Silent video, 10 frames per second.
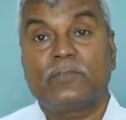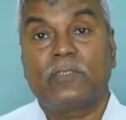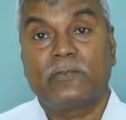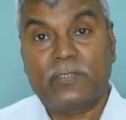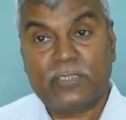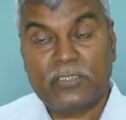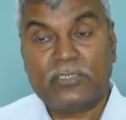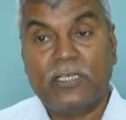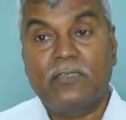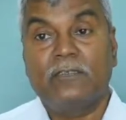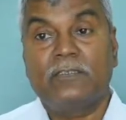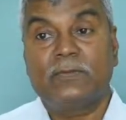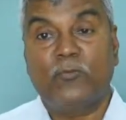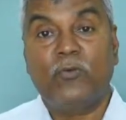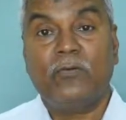If the sunshine
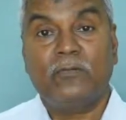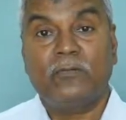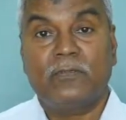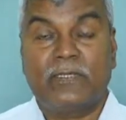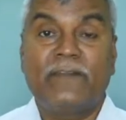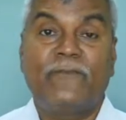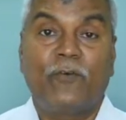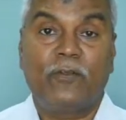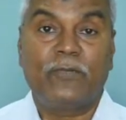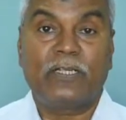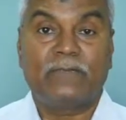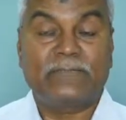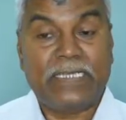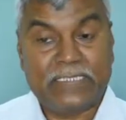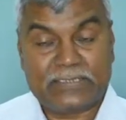is more, the rainfall
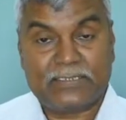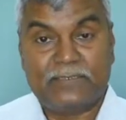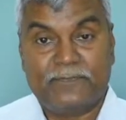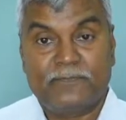becomes less.